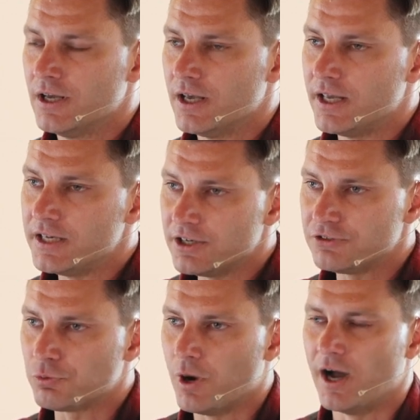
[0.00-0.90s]
And
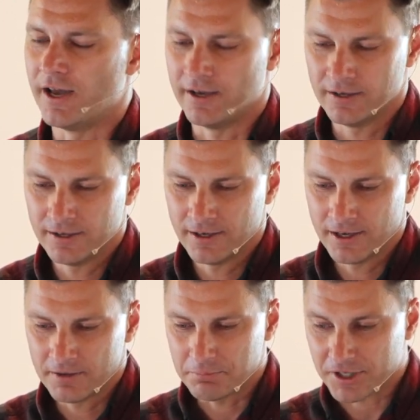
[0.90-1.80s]
here's why
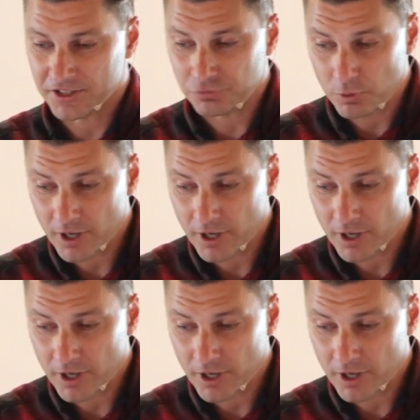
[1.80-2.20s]
because we're